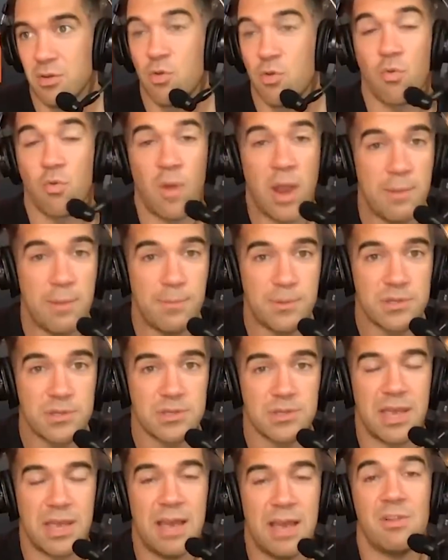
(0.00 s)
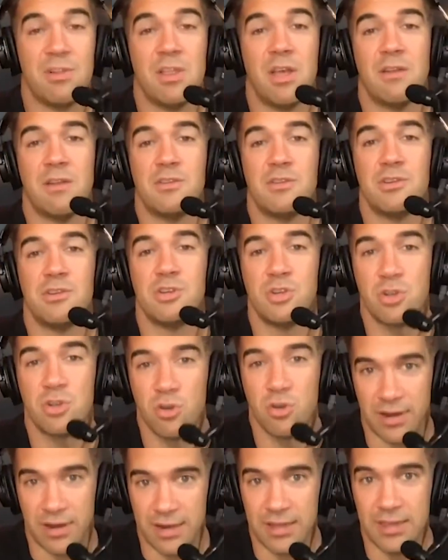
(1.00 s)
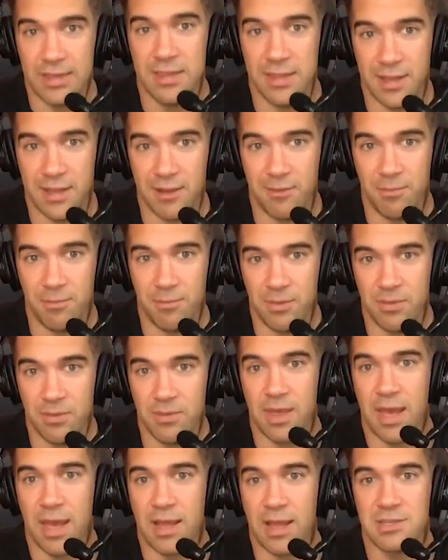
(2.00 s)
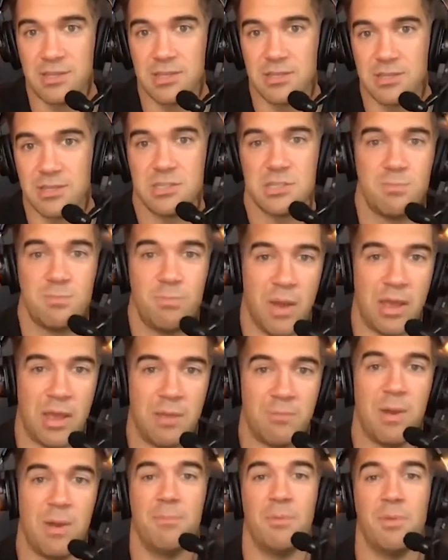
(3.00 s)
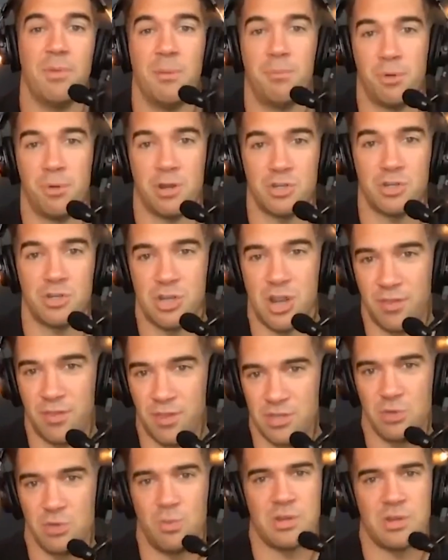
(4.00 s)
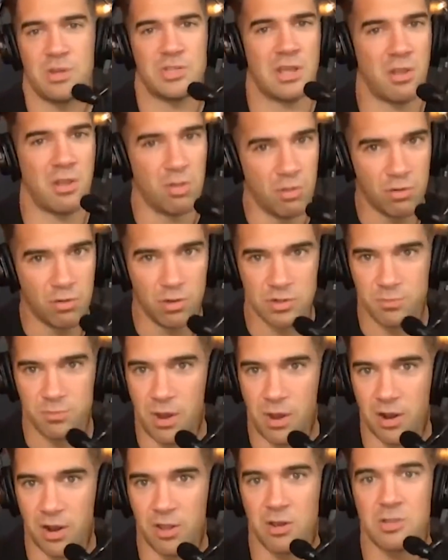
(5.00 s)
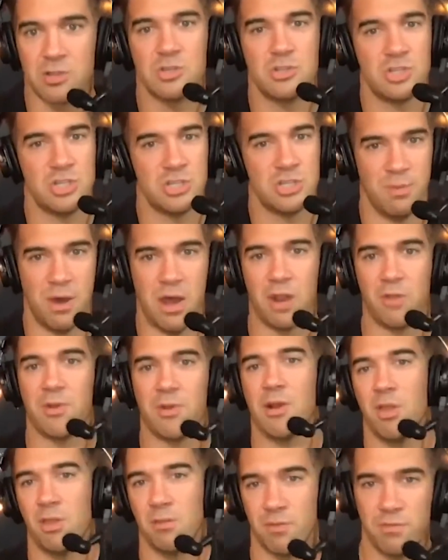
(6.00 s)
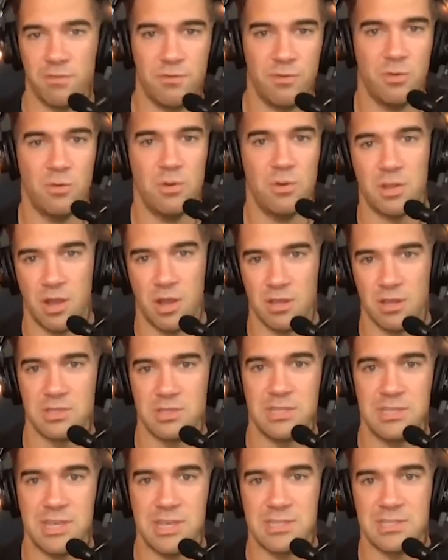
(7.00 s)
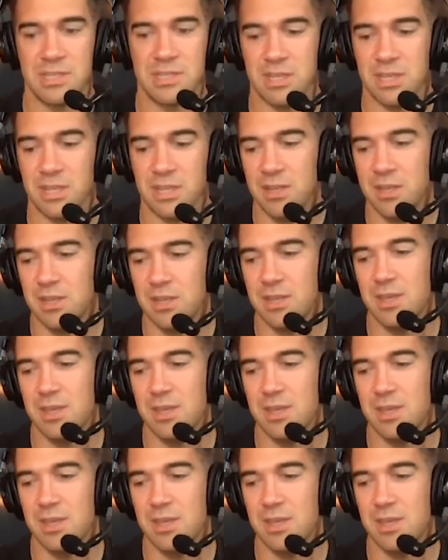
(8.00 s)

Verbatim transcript: Grapes have a lot of sugar in them that spike my blood pressure. I think she wears like a glucose monitor, so she's monitoring all of her food and constantly testing it.